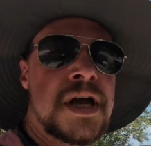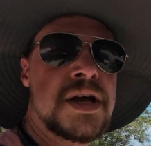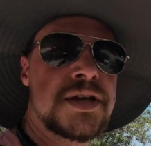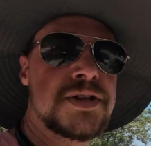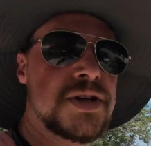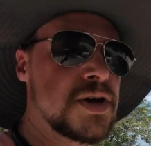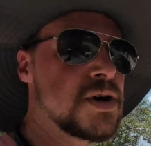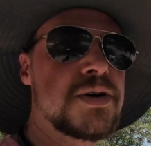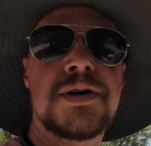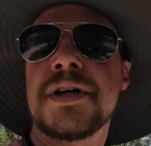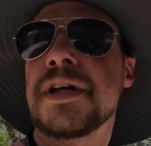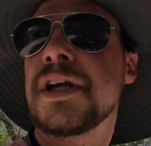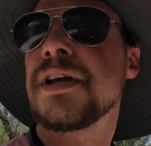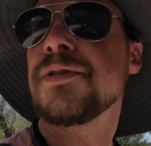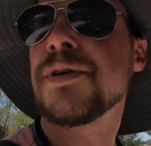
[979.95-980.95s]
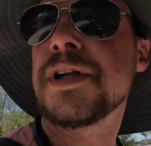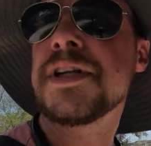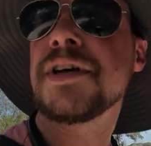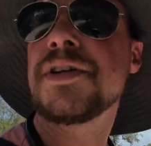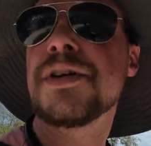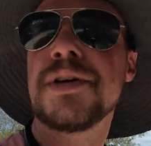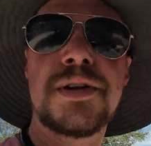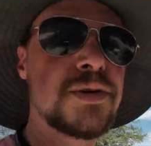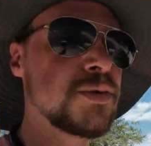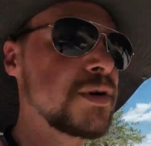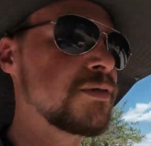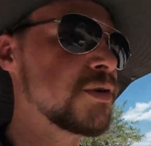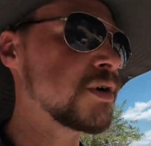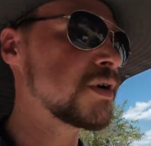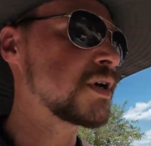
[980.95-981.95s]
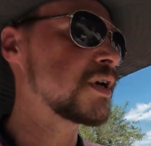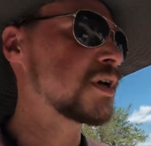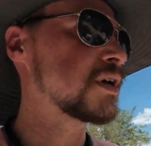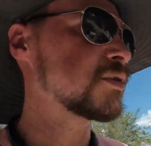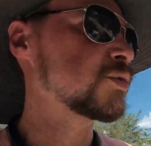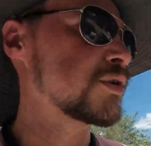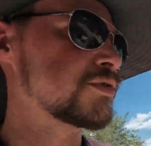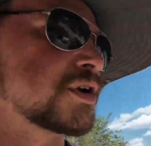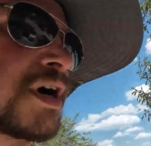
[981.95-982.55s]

So getting right down here to the river, and we've